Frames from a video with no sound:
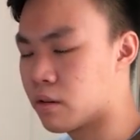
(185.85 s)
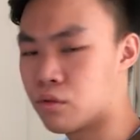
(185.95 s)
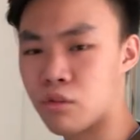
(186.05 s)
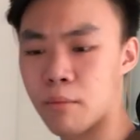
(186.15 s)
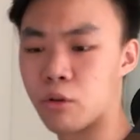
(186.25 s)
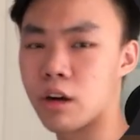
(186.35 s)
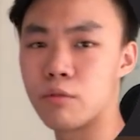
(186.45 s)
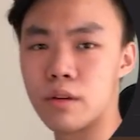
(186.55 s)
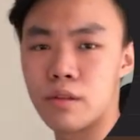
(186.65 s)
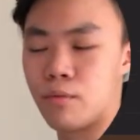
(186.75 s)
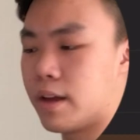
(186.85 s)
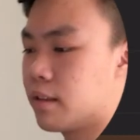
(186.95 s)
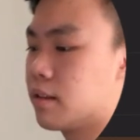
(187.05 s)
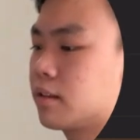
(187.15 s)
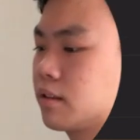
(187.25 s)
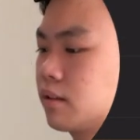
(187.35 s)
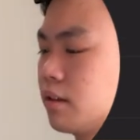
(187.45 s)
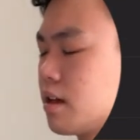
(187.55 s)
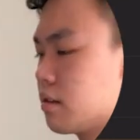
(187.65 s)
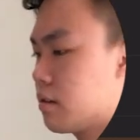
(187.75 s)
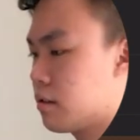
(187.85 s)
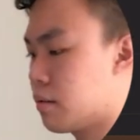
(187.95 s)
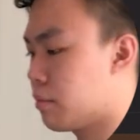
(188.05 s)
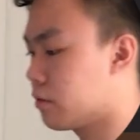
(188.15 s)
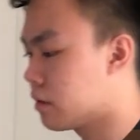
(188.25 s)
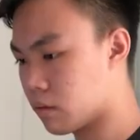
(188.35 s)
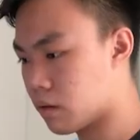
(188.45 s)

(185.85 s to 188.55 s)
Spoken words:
who I'm going out with when, yeah, simple.